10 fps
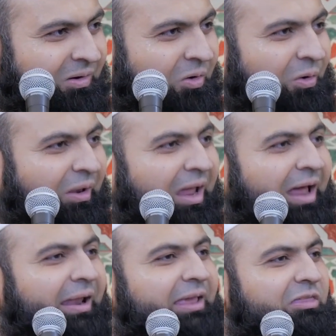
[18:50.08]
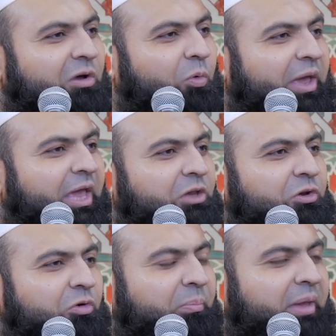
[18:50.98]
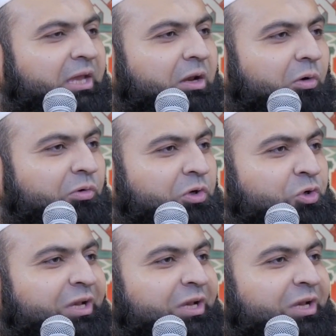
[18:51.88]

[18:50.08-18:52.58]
Oh Allah, like the way you